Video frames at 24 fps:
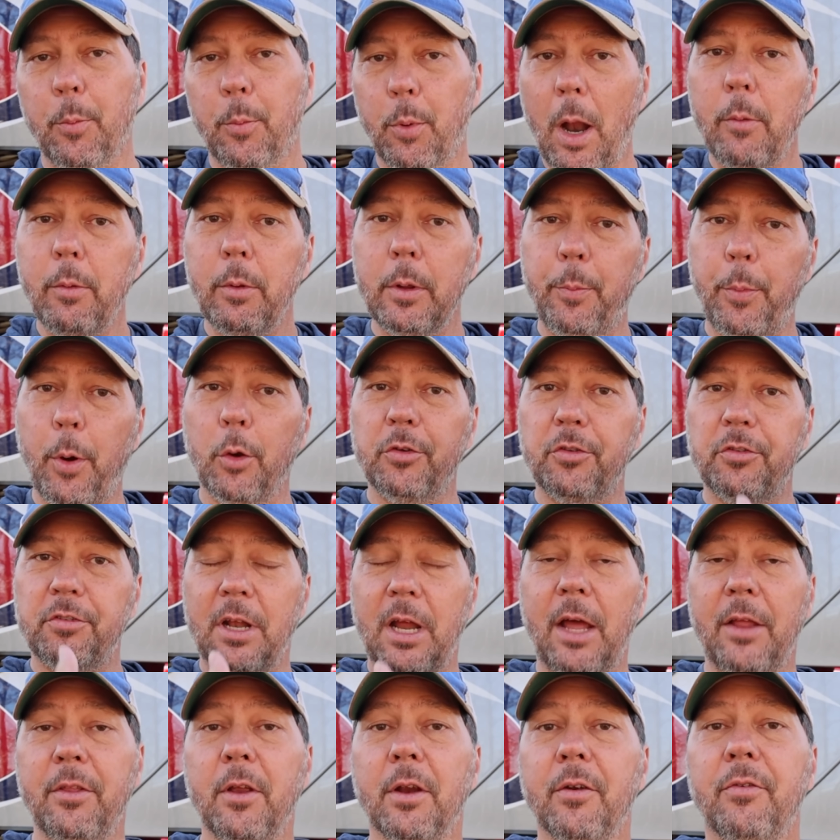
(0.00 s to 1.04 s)
probably post
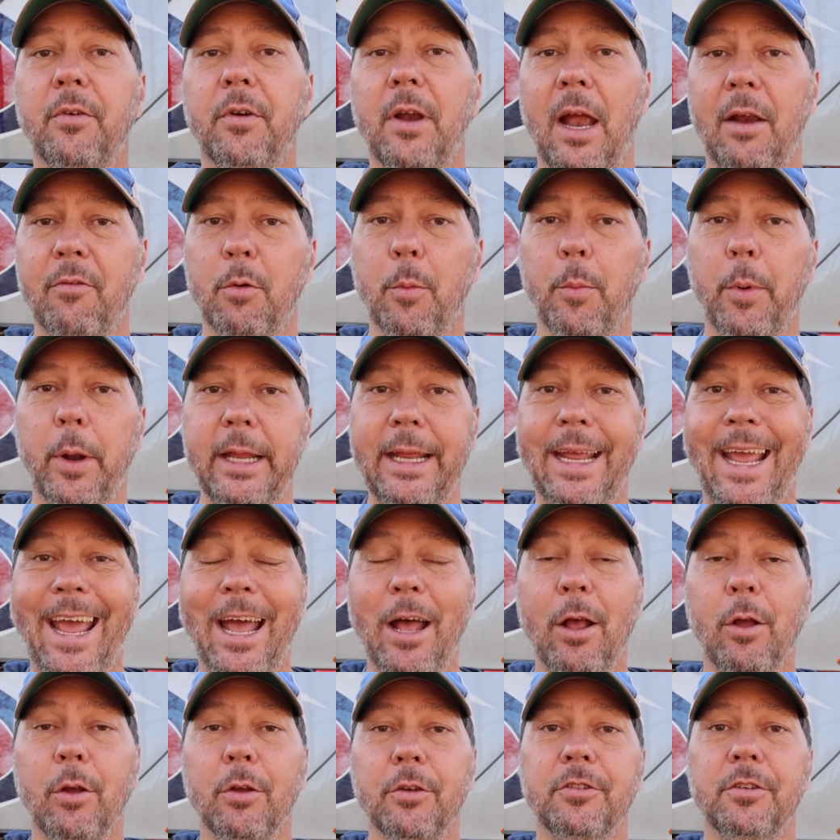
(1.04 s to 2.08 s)
it on there for everybody
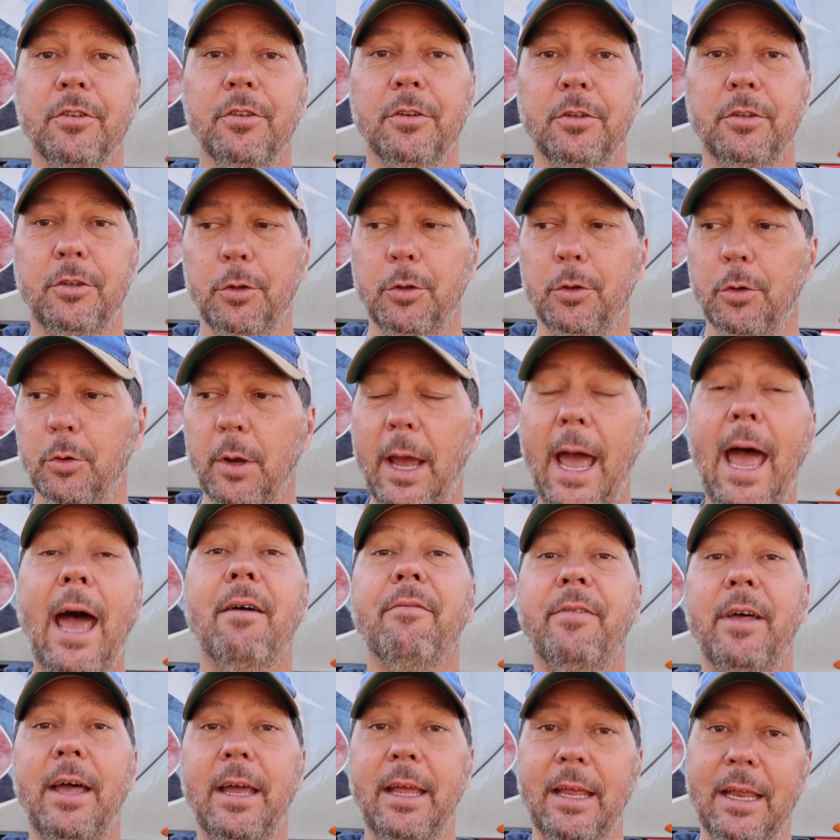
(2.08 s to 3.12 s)
else to
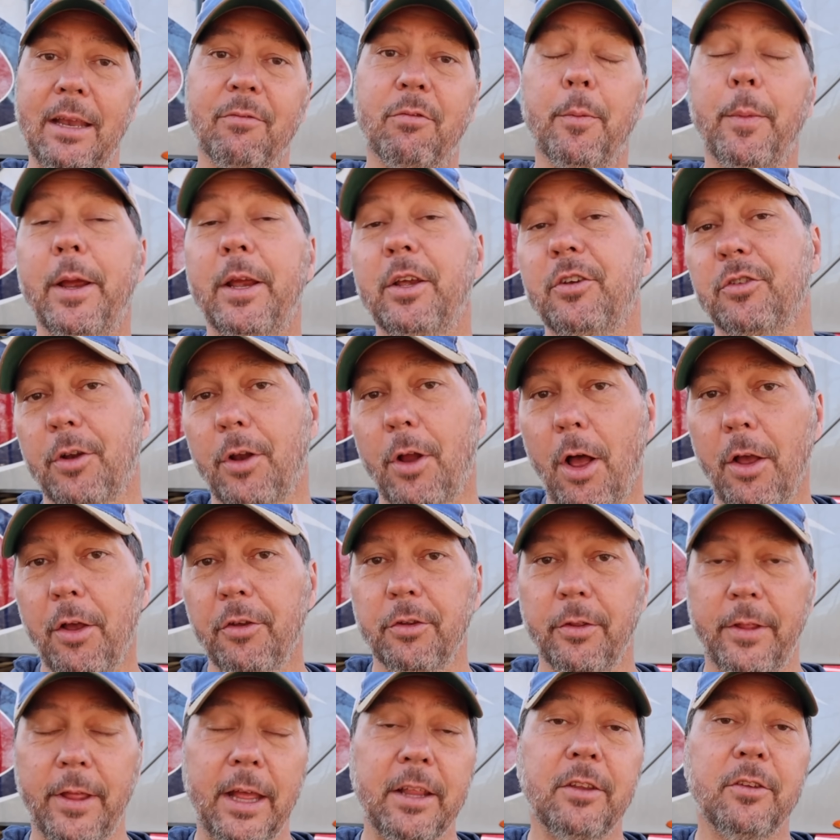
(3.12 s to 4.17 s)
have that information
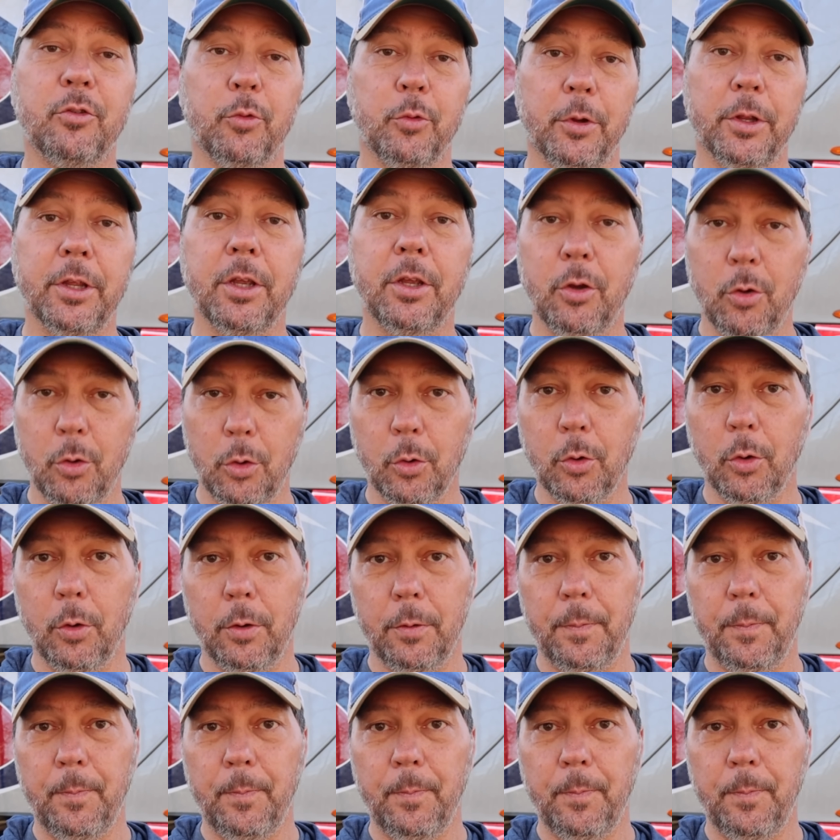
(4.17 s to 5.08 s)
also. That's really cool.